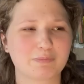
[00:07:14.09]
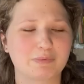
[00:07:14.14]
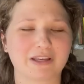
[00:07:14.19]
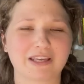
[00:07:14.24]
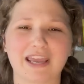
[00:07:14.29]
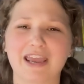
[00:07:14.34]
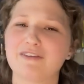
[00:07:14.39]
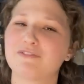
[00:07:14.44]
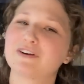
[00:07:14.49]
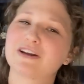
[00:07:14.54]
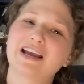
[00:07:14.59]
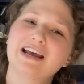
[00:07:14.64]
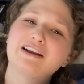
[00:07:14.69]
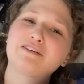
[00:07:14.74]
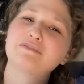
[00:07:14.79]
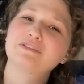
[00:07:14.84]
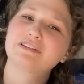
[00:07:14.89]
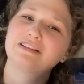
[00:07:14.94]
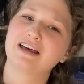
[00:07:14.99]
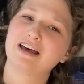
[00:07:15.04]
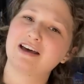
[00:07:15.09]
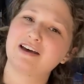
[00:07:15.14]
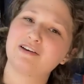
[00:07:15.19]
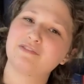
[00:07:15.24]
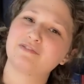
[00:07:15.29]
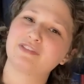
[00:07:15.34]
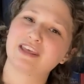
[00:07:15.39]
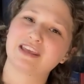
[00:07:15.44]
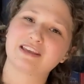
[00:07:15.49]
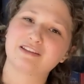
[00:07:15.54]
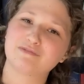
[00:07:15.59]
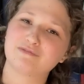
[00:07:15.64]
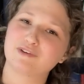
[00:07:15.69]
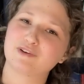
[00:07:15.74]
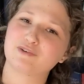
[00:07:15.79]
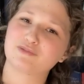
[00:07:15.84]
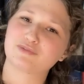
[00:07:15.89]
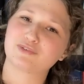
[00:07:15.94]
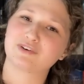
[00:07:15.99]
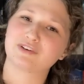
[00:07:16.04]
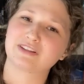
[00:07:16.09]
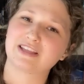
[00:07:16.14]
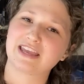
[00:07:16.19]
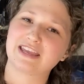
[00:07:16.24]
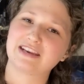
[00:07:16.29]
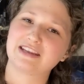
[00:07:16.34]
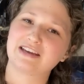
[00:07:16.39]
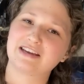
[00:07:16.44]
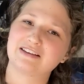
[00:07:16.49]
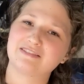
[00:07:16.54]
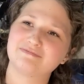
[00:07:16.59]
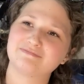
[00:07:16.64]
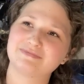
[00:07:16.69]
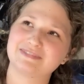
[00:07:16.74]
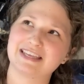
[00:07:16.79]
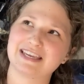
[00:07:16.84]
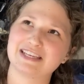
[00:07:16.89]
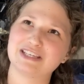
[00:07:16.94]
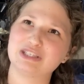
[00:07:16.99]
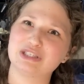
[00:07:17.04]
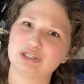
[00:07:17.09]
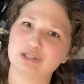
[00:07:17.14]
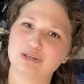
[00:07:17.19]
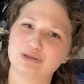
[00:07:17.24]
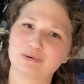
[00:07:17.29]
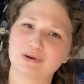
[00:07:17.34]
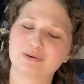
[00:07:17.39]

like every kind of love they can feel for Elena, they do.